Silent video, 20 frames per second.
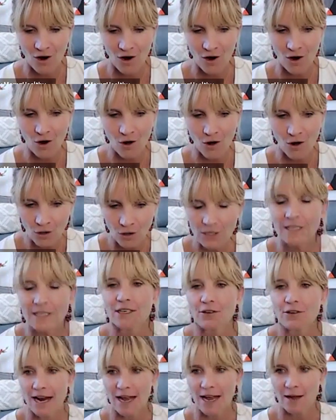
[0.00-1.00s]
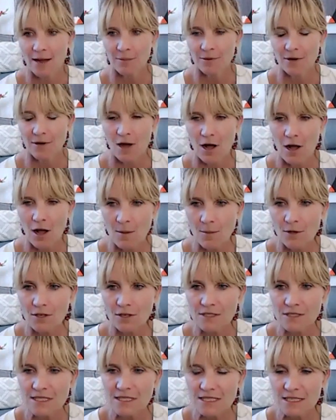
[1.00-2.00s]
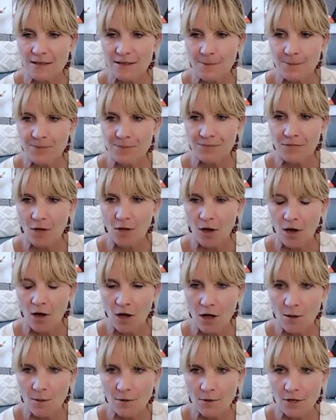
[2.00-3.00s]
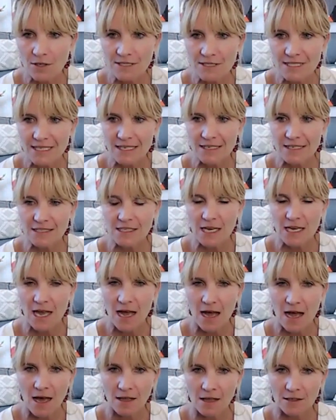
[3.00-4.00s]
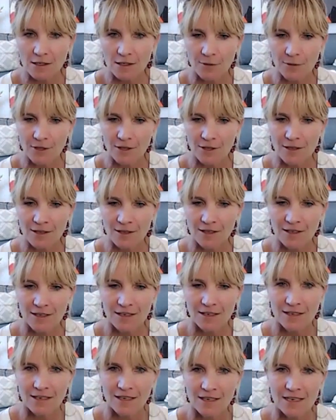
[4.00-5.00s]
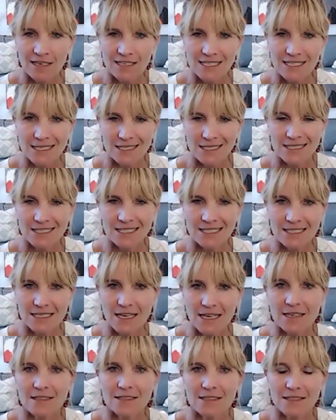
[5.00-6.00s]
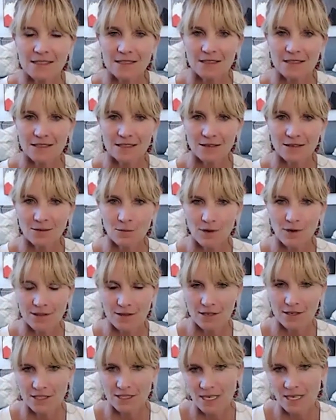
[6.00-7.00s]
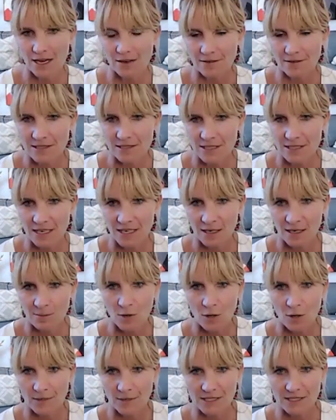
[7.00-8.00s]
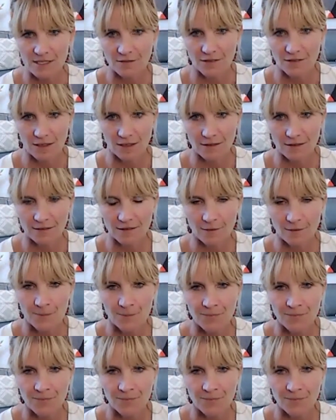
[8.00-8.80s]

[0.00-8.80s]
holy crap, almost intolerable to sit with ourselves in moments of guilt.